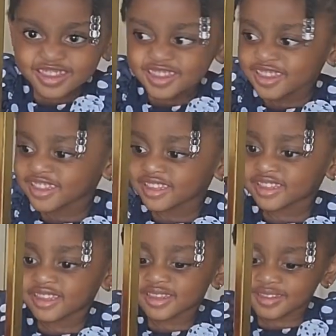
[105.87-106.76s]
All right
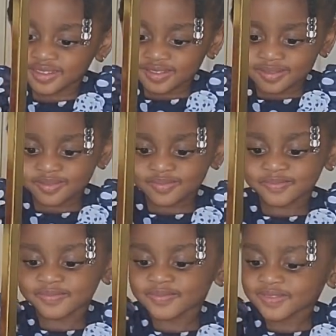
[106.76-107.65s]
guys, so
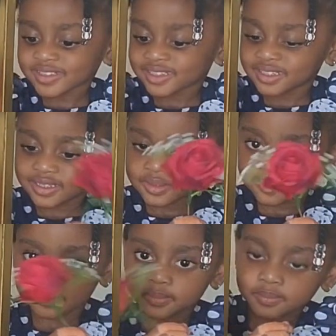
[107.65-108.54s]
I'm just going to
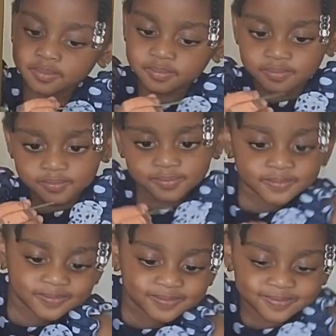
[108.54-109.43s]
follow
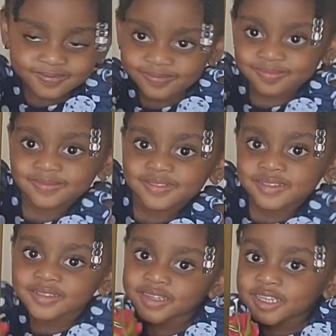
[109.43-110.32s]
my pool noodles
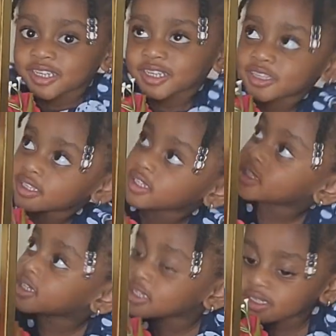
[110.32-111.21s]
that I've already
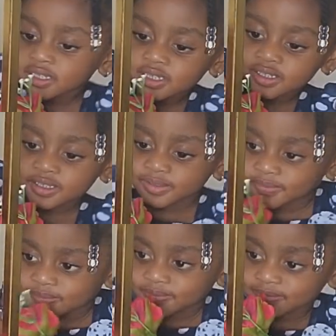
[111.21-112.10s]
added,
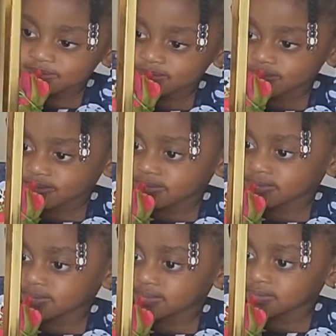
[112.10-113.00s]
and I'm going
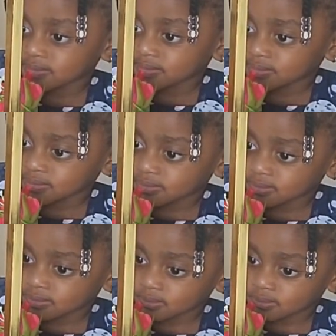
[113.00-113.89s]
to add my
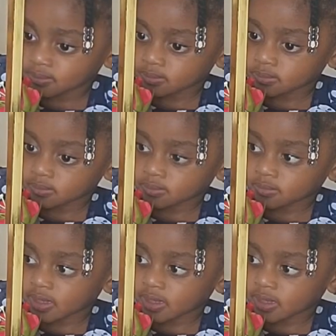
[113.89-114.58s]
flowers.